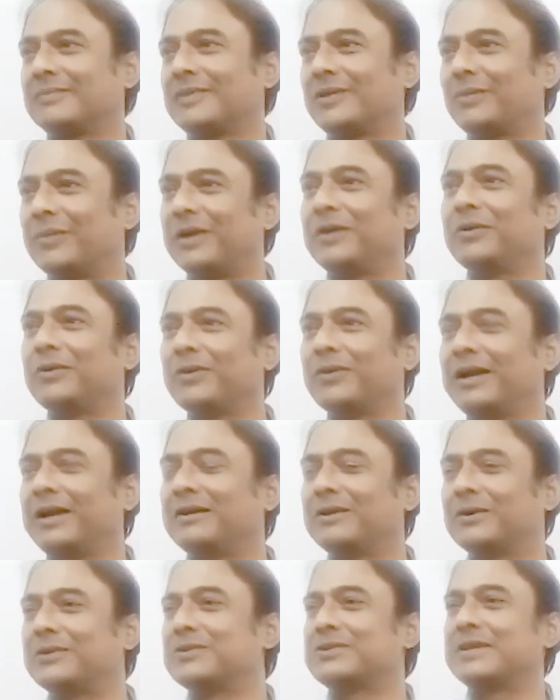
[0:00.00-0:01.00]
When you
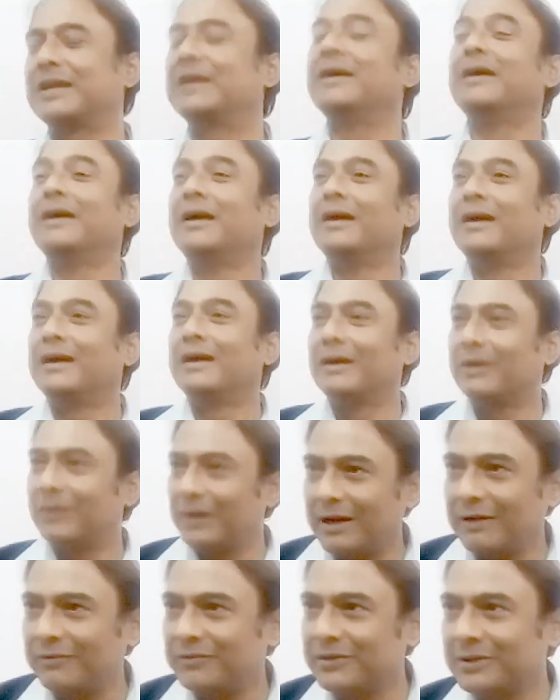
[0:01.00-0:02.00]
greet, don't say good
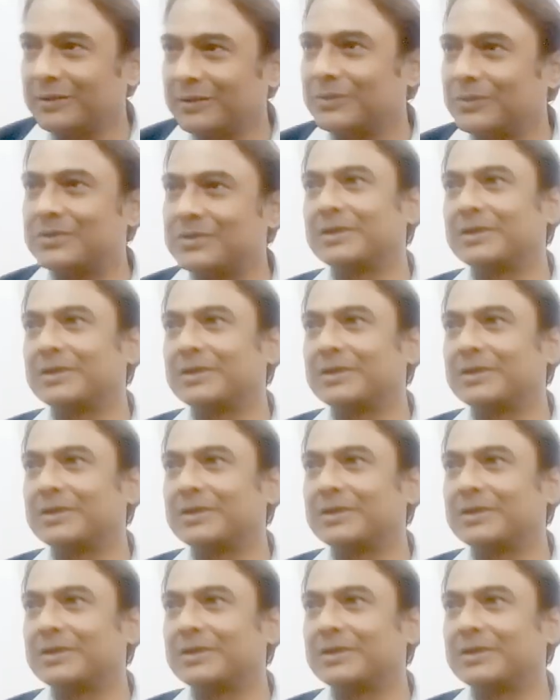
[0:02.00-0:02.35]
afternoon